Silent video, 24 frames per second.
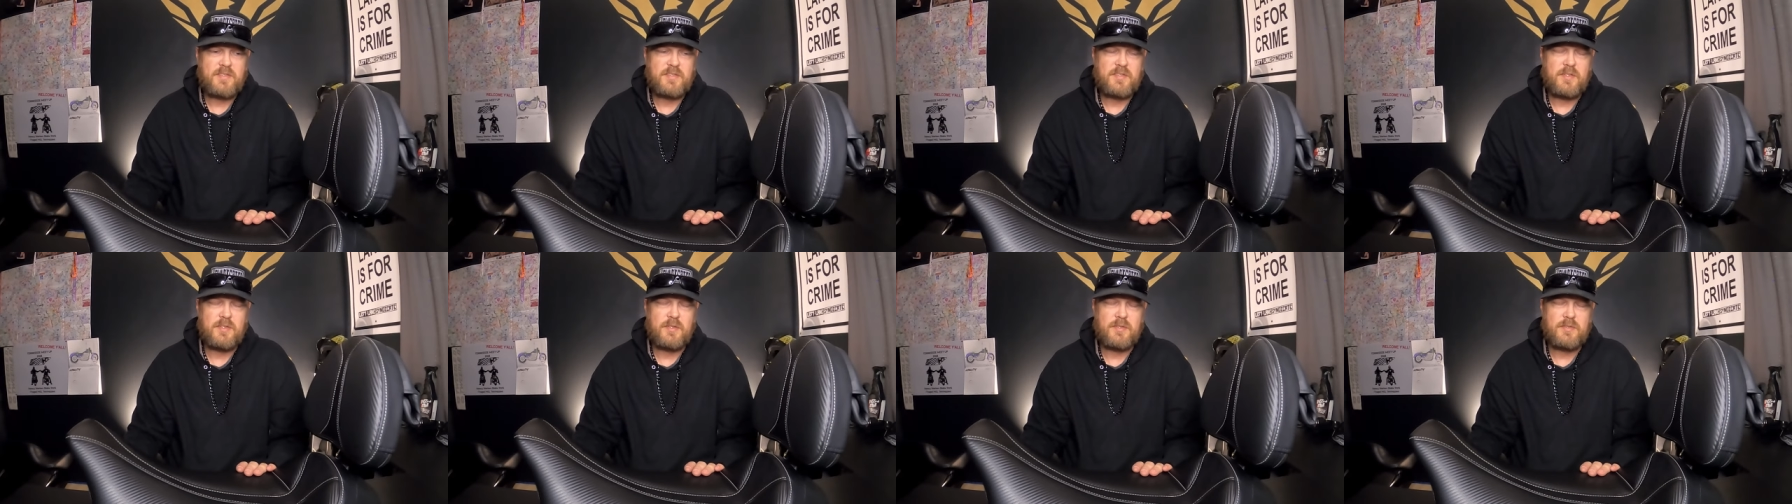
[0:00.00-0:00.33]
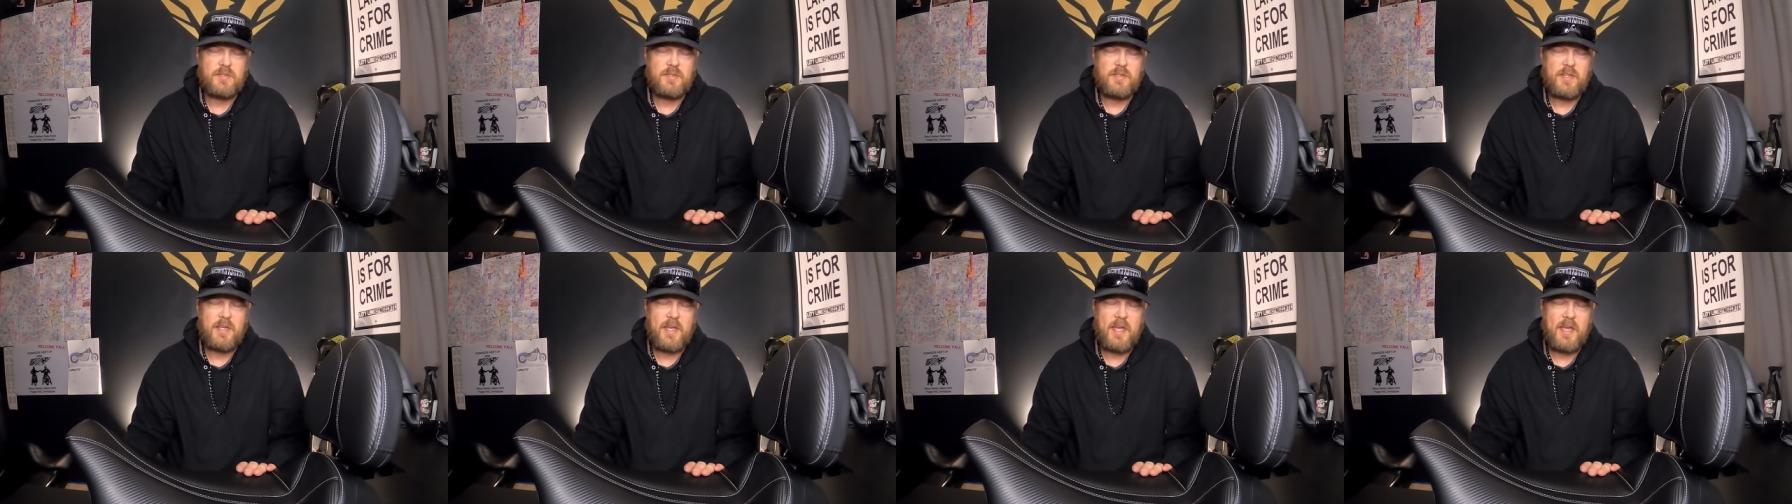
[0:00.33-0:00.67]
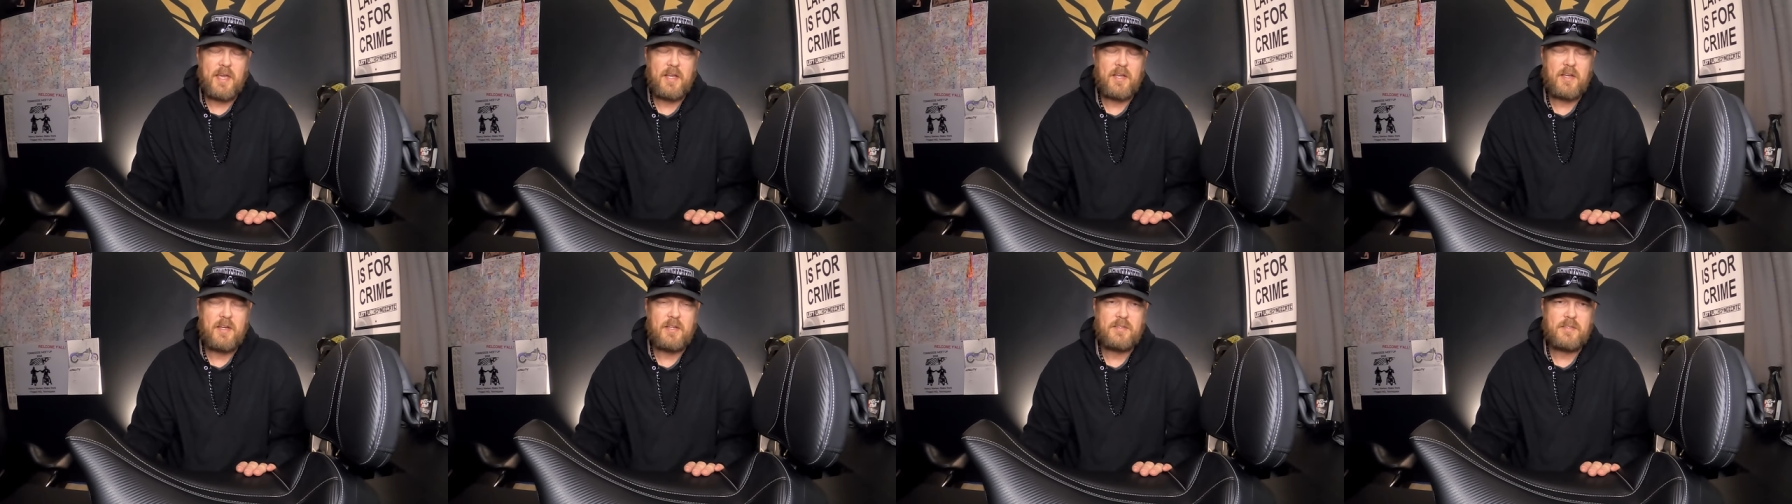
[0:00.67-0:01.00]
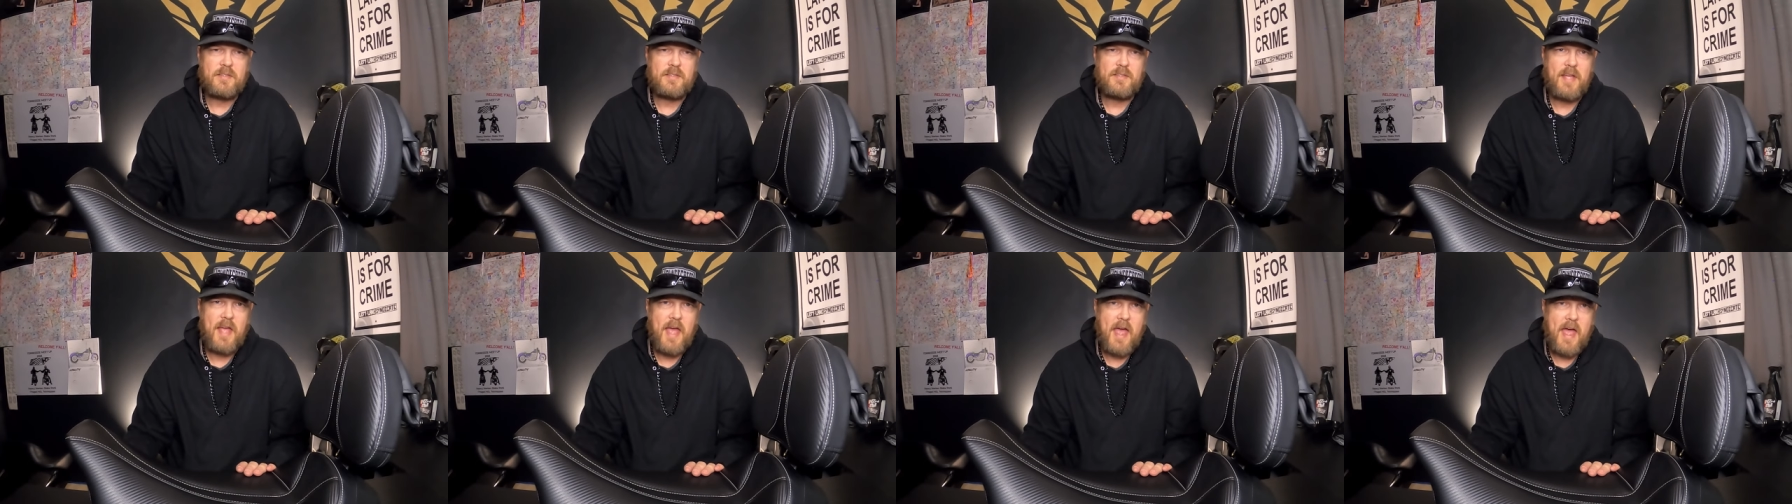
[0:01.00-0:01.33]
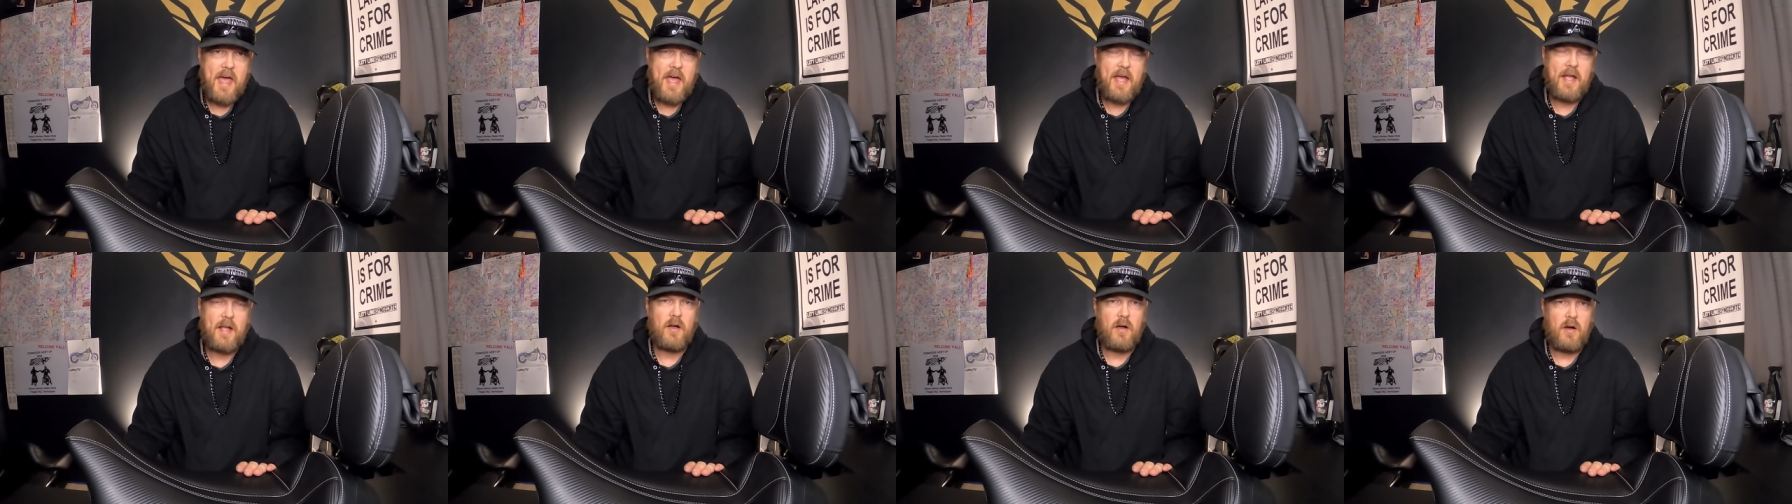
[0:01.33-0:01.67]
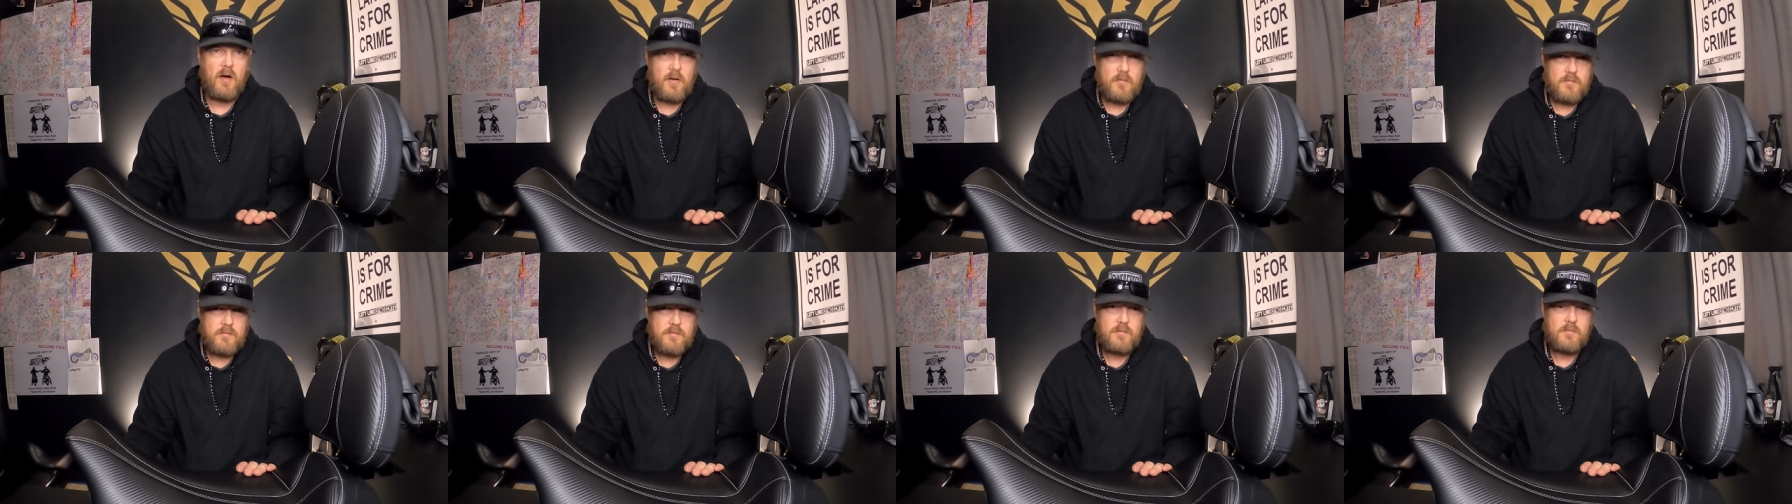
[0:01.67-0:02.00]
steals it, they can't cut the tag
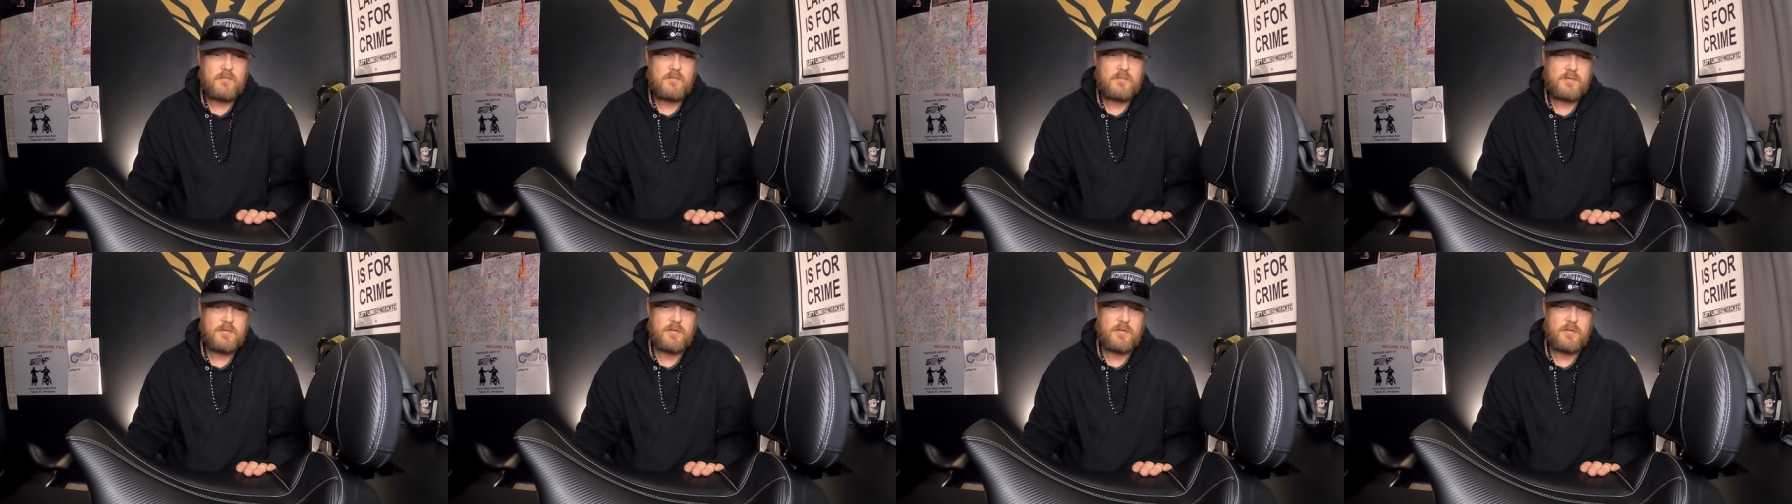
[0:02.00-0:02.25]
off.